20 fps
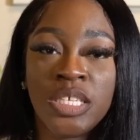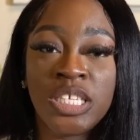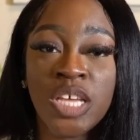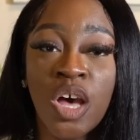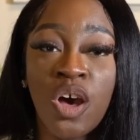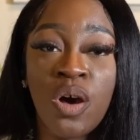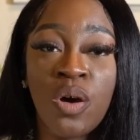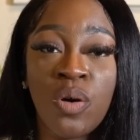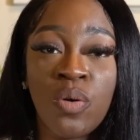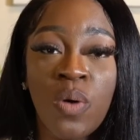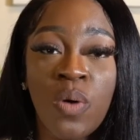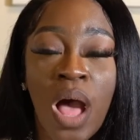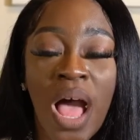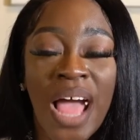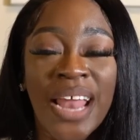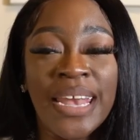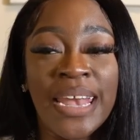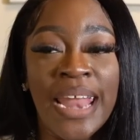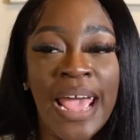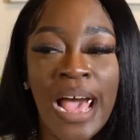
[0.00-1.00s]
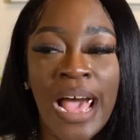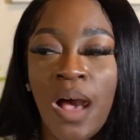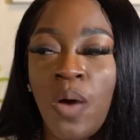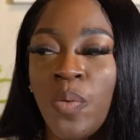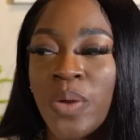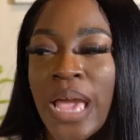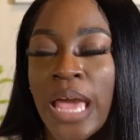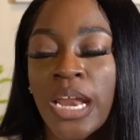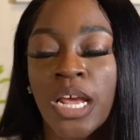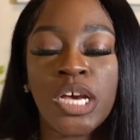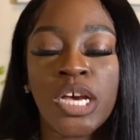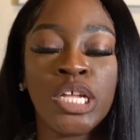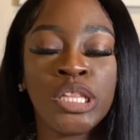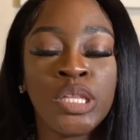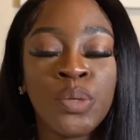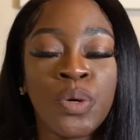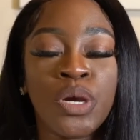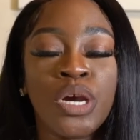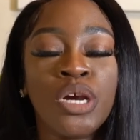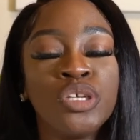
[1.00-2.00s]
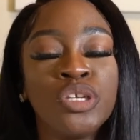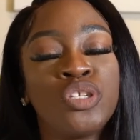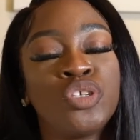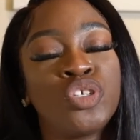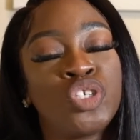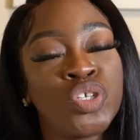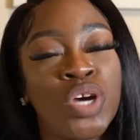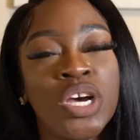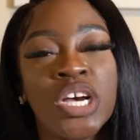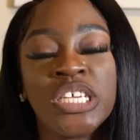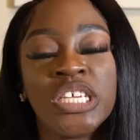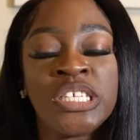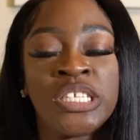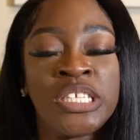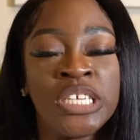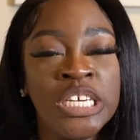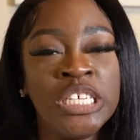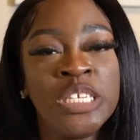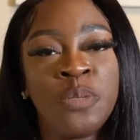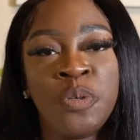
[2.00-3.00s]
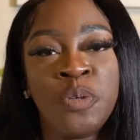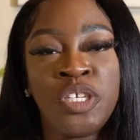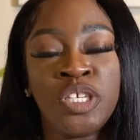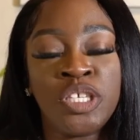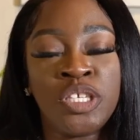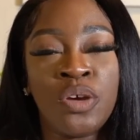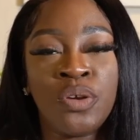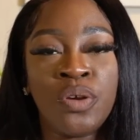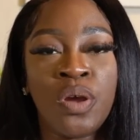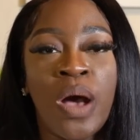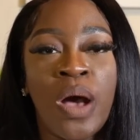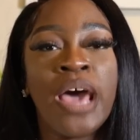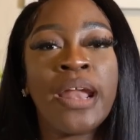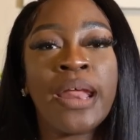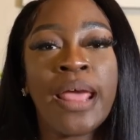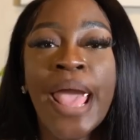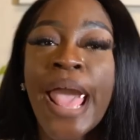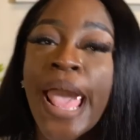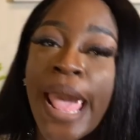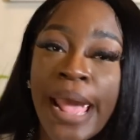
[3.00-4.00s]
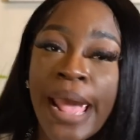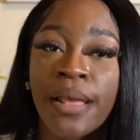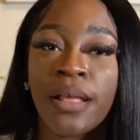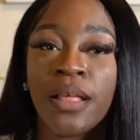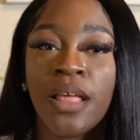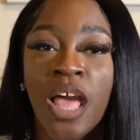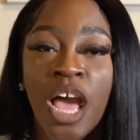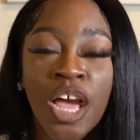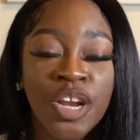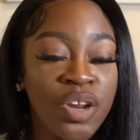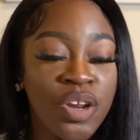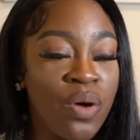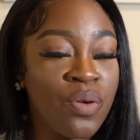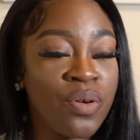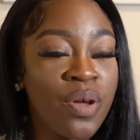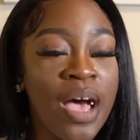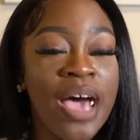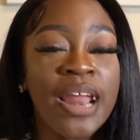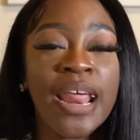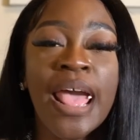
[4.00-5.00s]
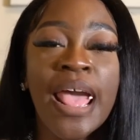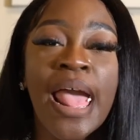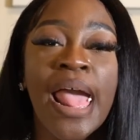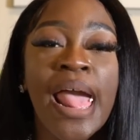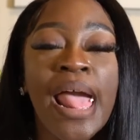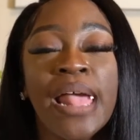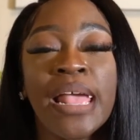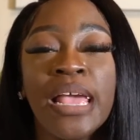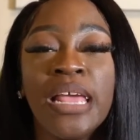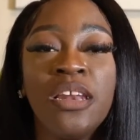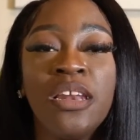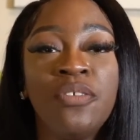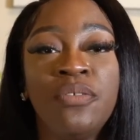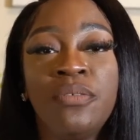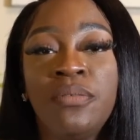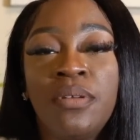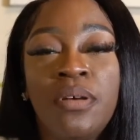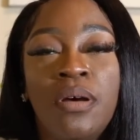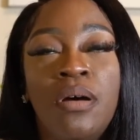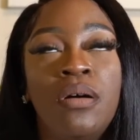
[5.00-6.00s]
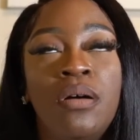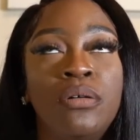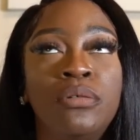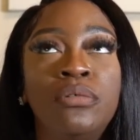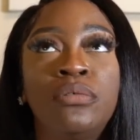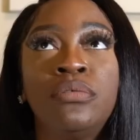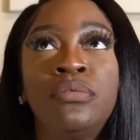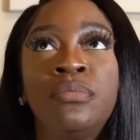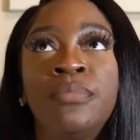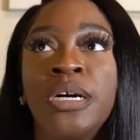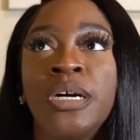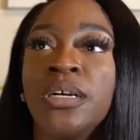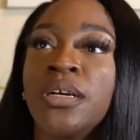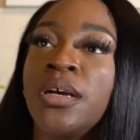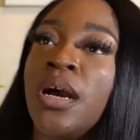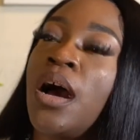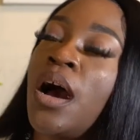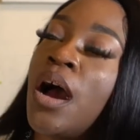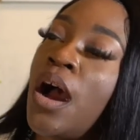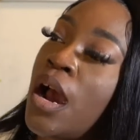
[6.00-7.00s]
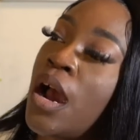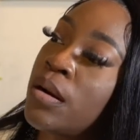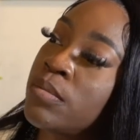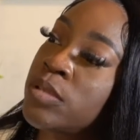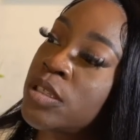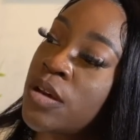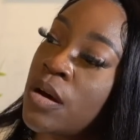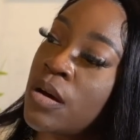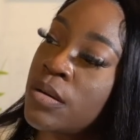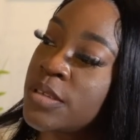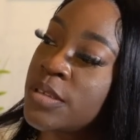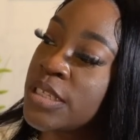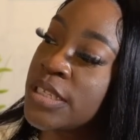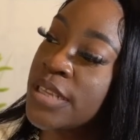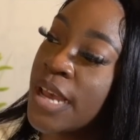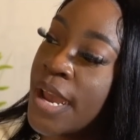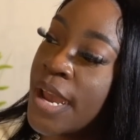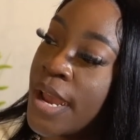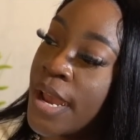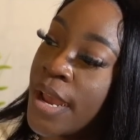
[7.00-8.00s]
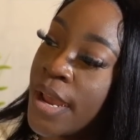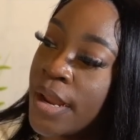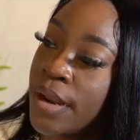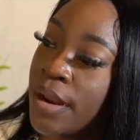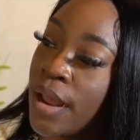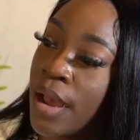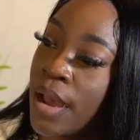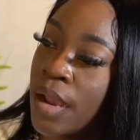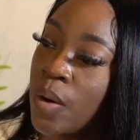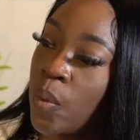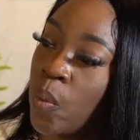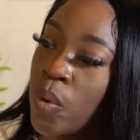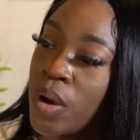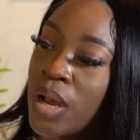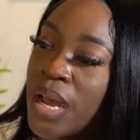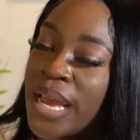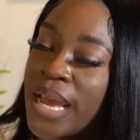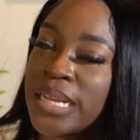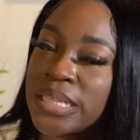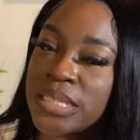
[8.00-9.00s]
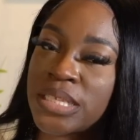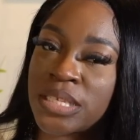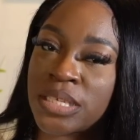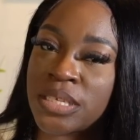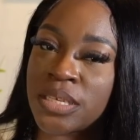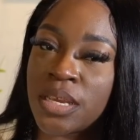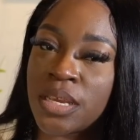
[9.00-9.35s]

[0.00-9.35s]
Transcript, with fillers: So now we gotta cut the rehearsal short because these bitches don't know how to act. Don't know how to act. And the, oh my God, I'm so upset. Like, what?